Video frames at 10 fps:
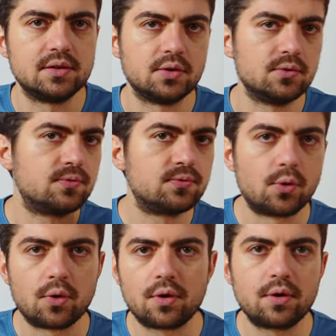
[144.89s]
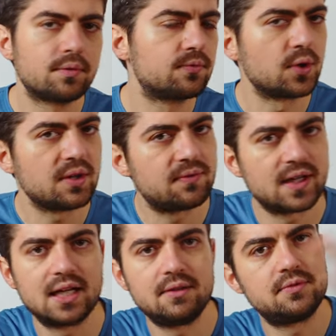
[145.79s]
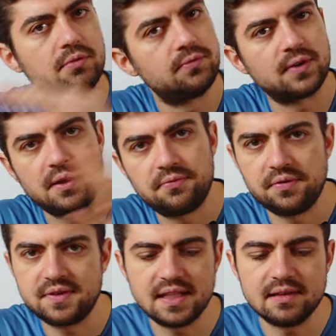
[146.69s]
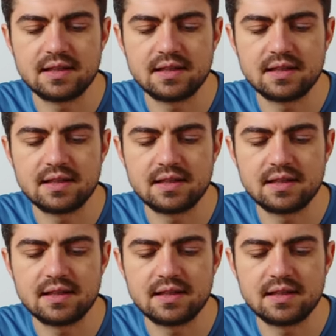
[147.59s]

you know, 4:45 to 5:15.